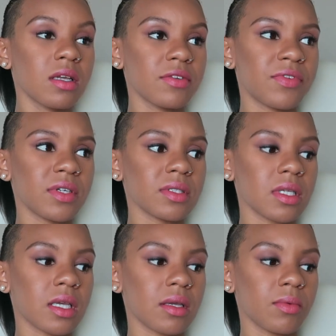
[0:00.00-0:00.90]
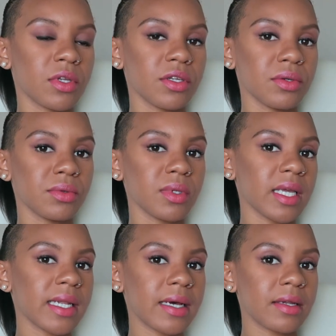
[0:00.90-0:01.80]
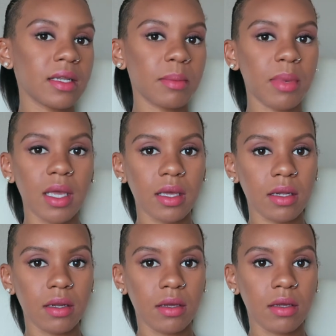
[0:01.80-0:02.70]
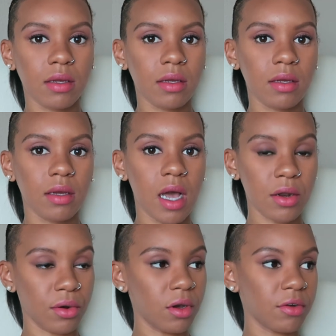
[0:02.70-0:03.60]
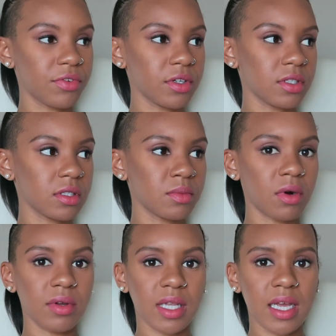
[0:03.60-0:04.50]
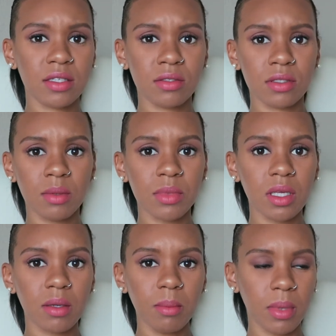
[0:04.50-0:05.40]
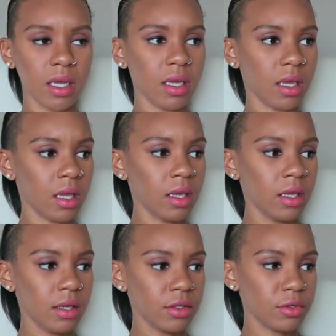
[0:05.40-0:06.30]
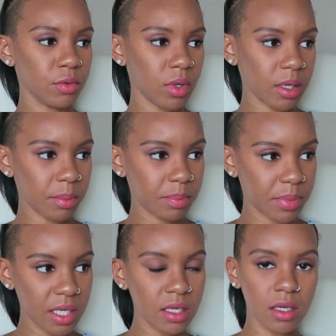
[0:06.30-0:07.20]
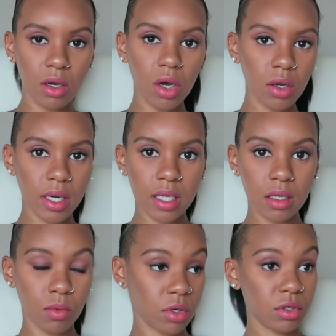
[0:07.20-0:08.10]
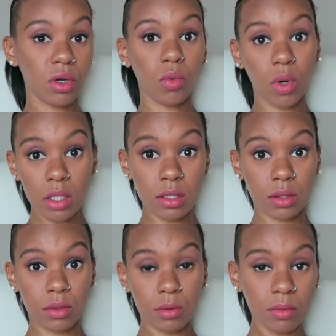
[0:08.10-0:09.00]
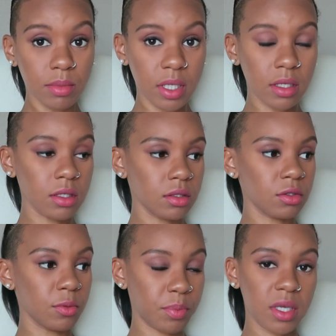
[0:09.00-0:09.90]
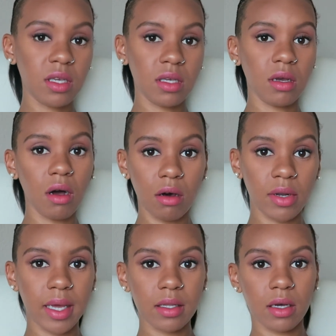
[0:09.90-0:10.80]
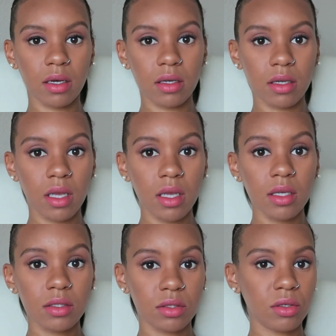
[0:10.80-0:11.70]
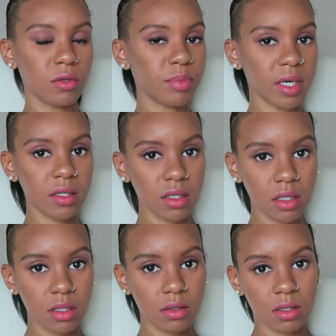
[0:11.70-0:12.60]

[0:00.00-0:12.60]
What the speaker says: It feels like when you lay down in the bed, I don't know if you're just more relaxed or something, but you want to pee all night. Well, you don't want to, but you pee all night long. So you barely get any